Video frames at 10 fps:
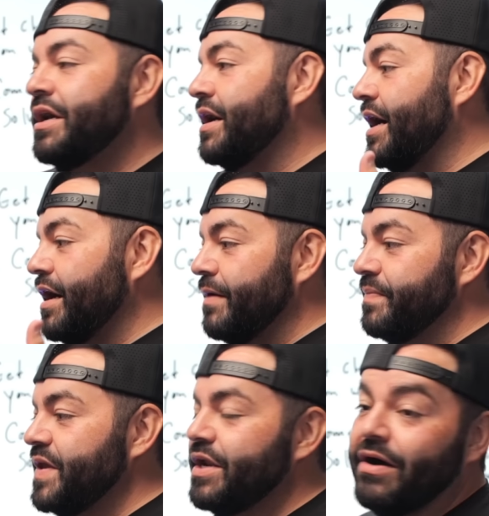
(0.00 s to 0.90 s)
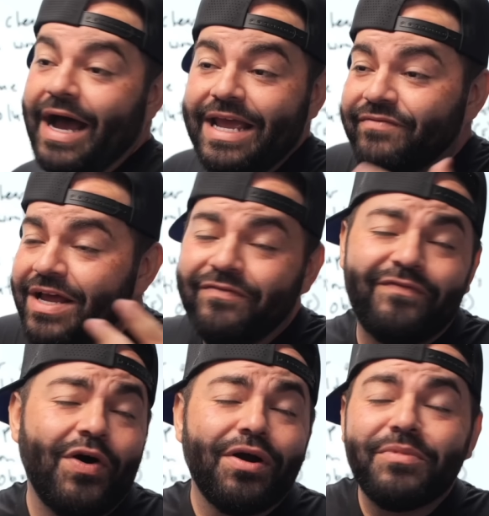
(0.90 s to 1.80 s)
You know, I even have
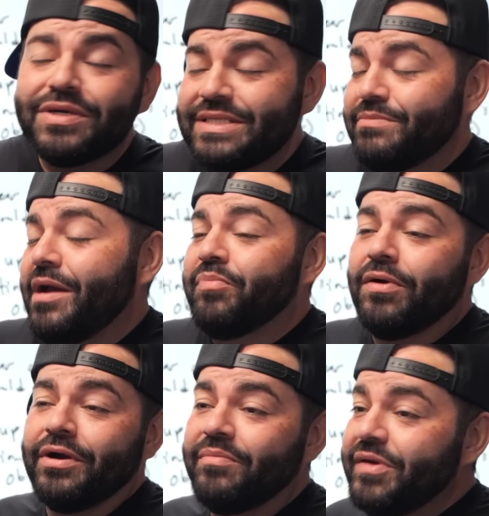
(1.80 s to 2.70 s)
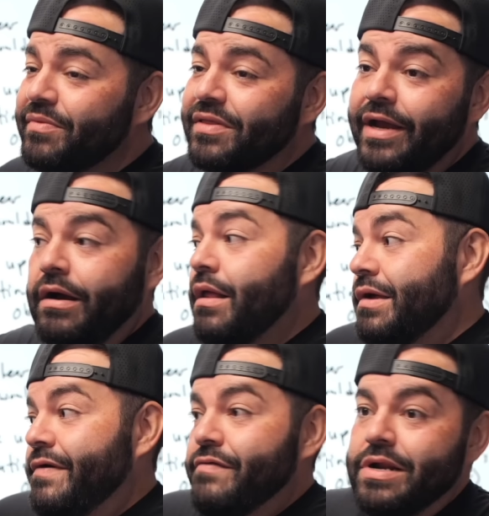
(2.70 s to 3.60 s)
farmers in my program. People are like, all
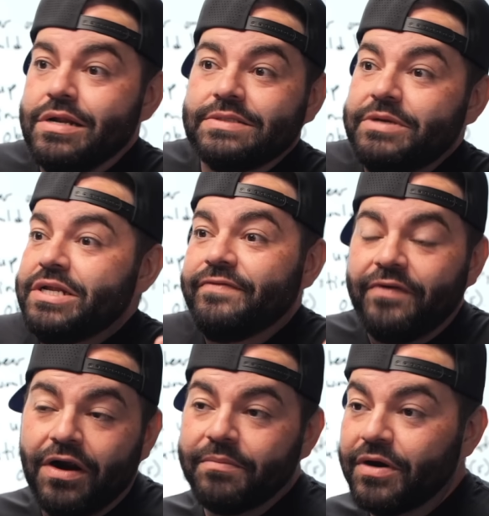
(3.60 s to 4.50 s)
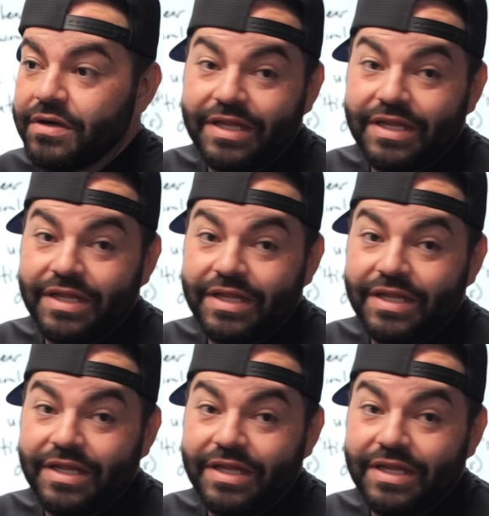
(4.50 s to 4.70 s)
I've ever done is being a farmer.